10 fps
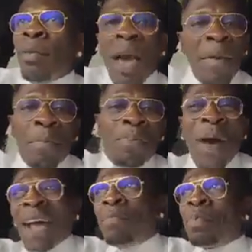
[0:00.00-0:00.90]
Me, I be
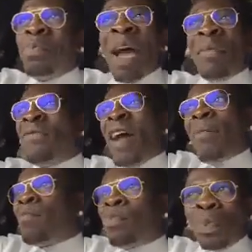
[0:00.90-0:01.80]
bad, me, I be
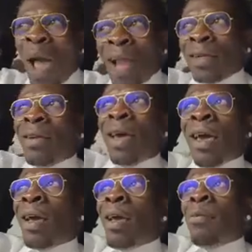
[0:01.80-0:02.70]
very bad.
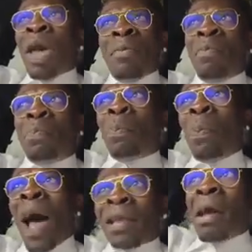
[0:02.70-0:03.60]
Me, I be
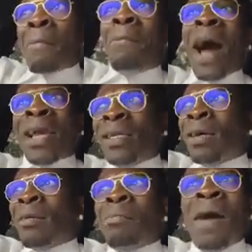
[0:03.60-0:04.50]
bad, bad,
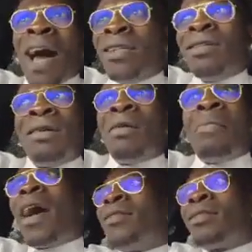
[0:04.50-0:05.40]
bad,
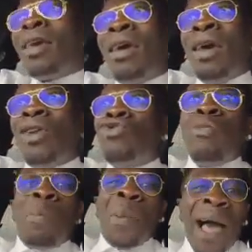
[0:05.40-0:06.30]
bad, gay, you
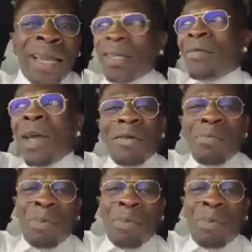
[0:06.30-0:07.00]
bad, me, I be